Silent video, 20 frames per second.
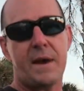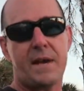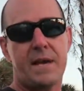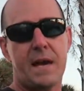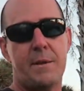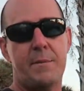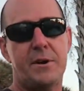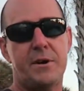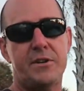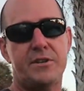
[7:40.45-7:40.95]
I
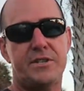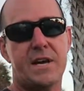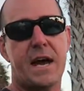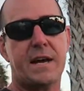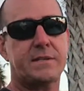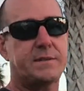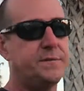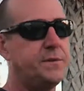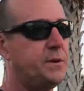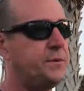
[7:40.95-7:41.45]
came here to
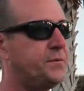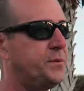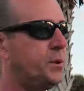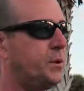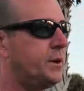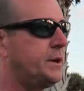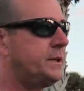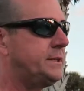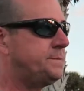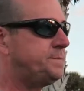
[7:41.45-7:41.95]
Jacksonville,
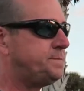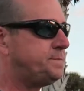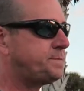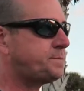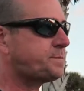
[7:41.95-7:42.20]
Florida,